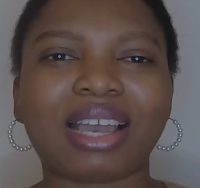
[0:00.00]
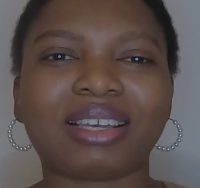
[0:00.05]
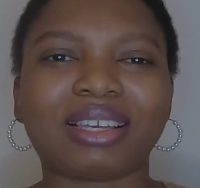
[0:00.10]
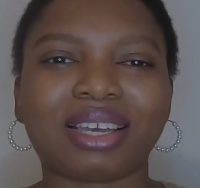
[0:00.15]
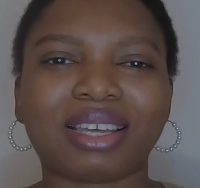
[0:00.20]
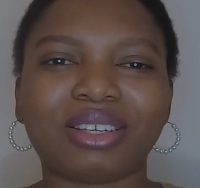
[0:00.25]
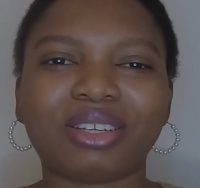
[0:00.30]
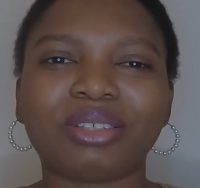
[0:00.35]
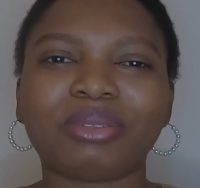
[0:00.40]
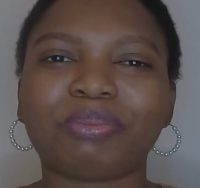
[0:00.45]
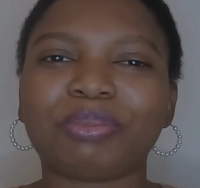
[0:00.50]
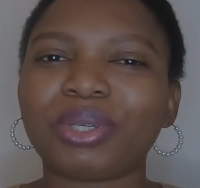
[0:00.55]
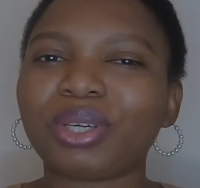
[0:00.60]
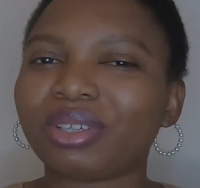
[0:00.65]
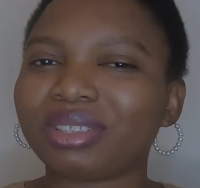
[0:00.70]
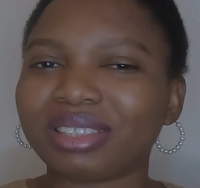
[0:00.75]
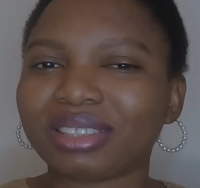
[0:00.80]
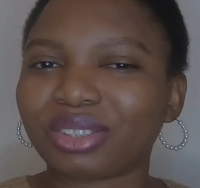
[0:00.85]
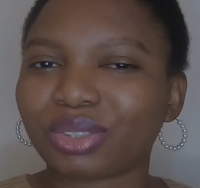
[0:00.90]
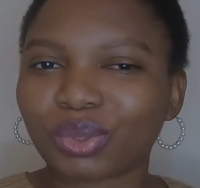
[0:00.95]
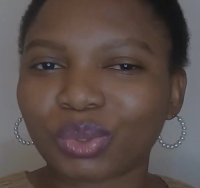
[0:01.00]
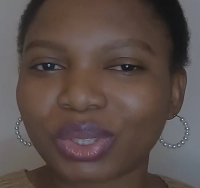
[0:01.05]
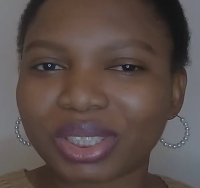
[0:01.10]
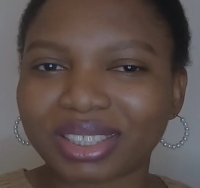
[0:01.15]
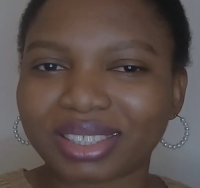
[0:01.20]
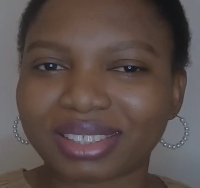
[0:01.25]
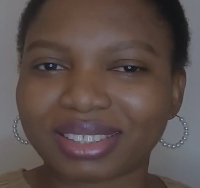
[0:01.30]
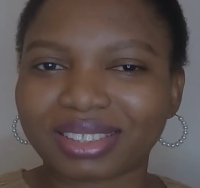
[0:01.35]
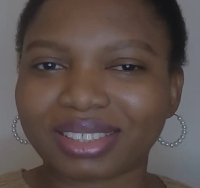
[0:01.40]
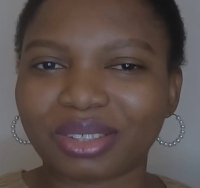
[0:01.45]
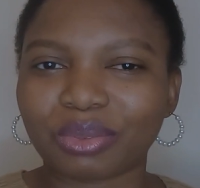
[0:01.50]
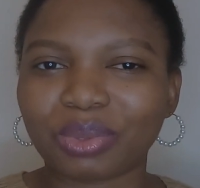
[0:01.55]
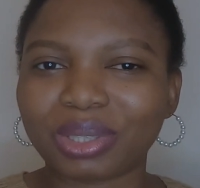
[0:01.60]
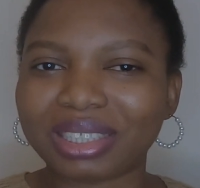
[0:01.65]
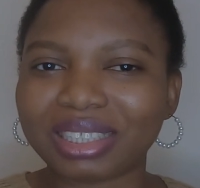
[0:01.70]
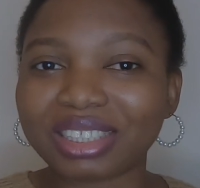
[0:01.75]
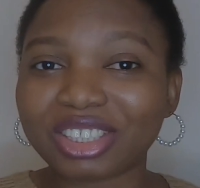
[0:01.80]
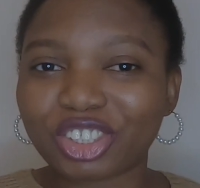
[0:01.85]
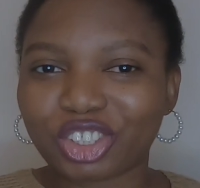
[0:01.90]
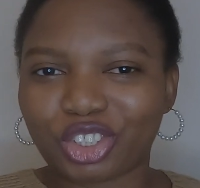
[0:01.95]
I cannot be on the street
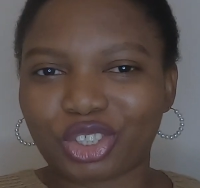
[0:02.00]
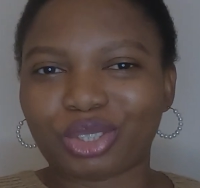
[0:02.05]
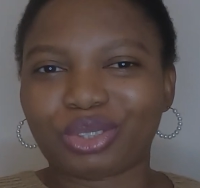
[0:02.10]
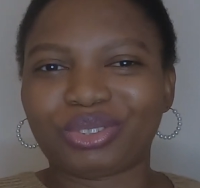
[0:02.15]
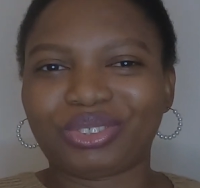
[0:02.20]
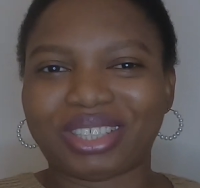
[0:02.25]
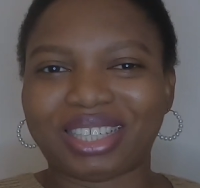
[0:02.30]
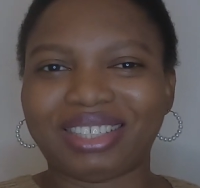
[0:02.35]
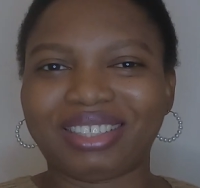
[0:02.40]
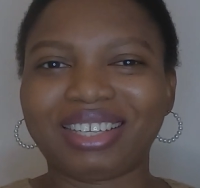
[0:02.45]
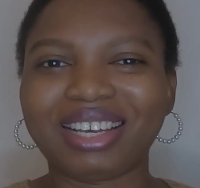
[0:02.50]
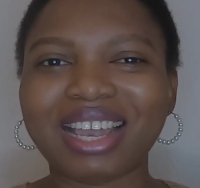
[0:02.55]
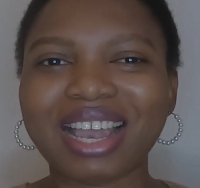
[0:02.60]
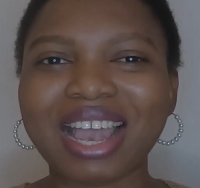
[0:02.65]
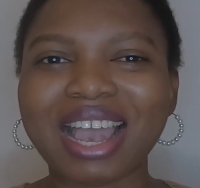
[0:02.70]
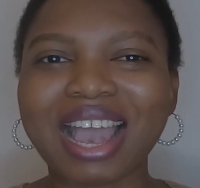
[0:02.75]
with these children.